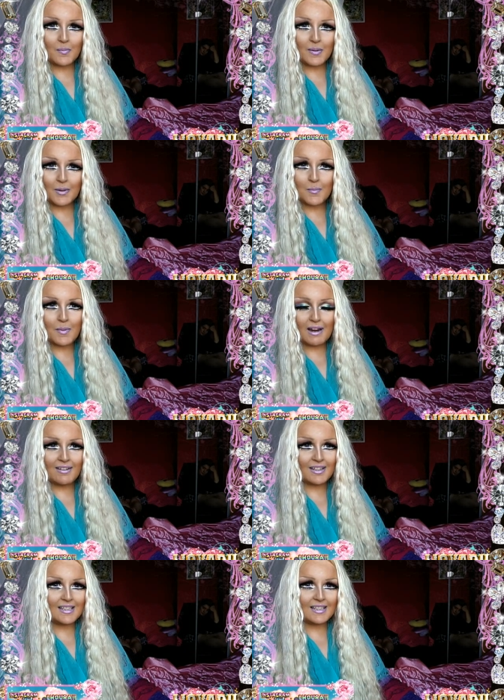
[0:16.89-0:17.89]

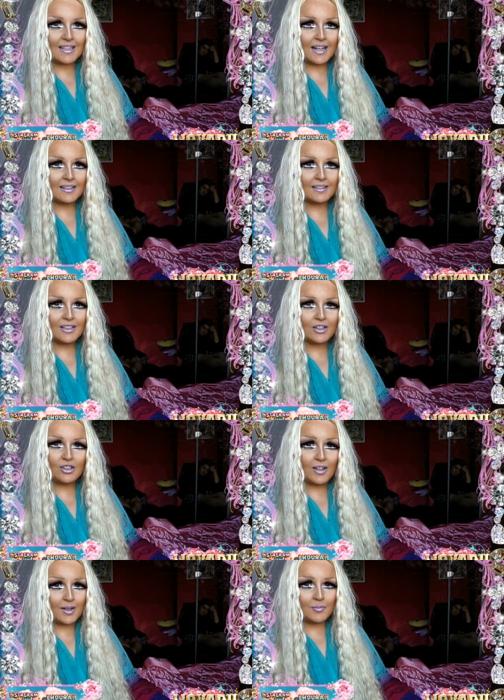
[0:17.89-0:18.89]
embarrassed and
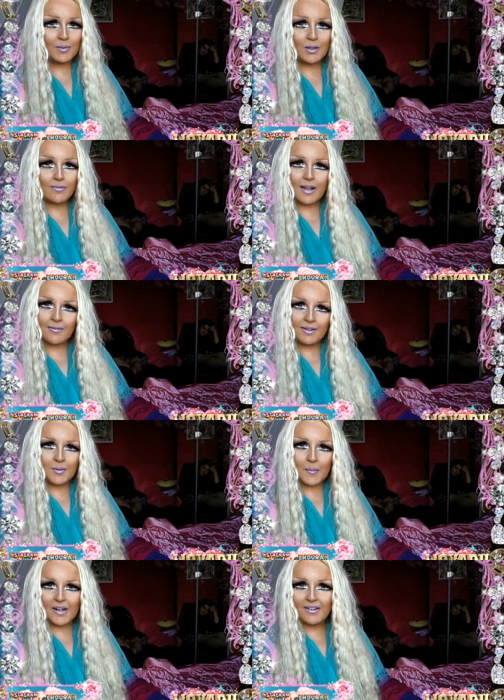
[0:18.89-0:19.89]
ashamed of having
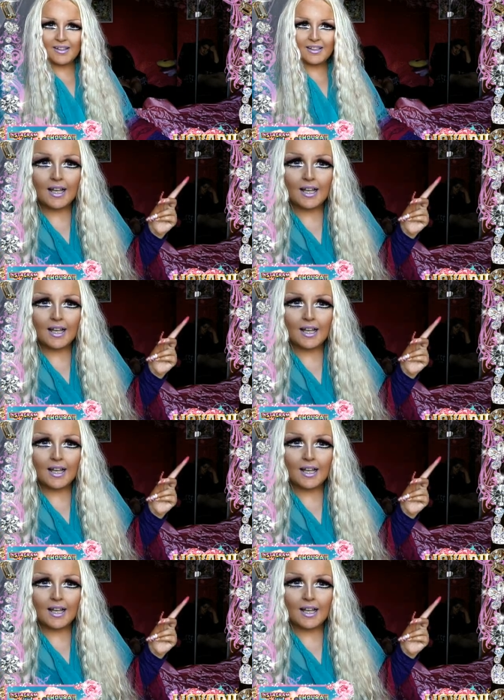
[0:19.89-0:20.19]
a period.